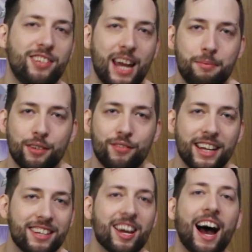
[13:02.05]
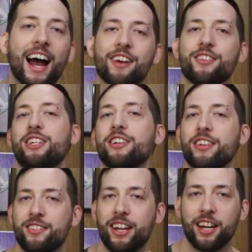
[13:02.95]
tapes of the entire
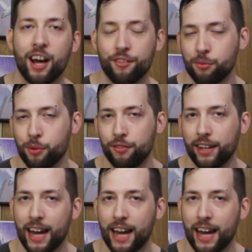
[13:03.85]
series that he got from one of the